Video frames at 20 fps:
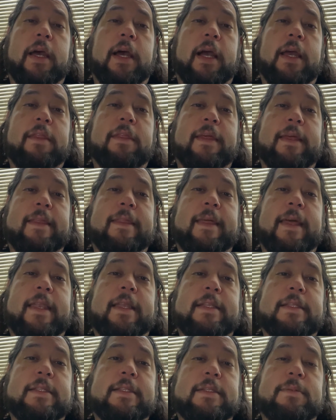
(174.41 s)
I think that
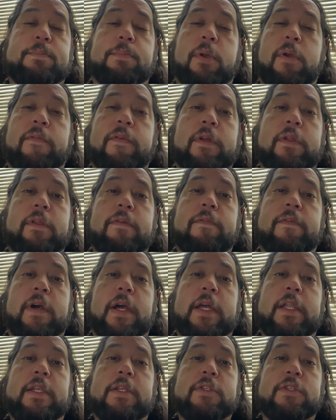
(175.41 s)
it's perfectly
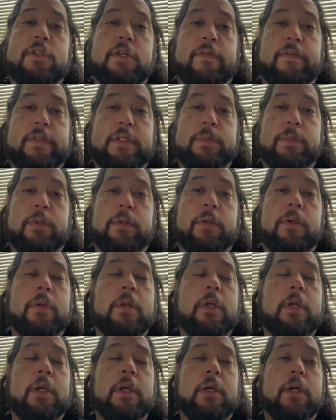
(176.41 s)
fine. It's serviceable.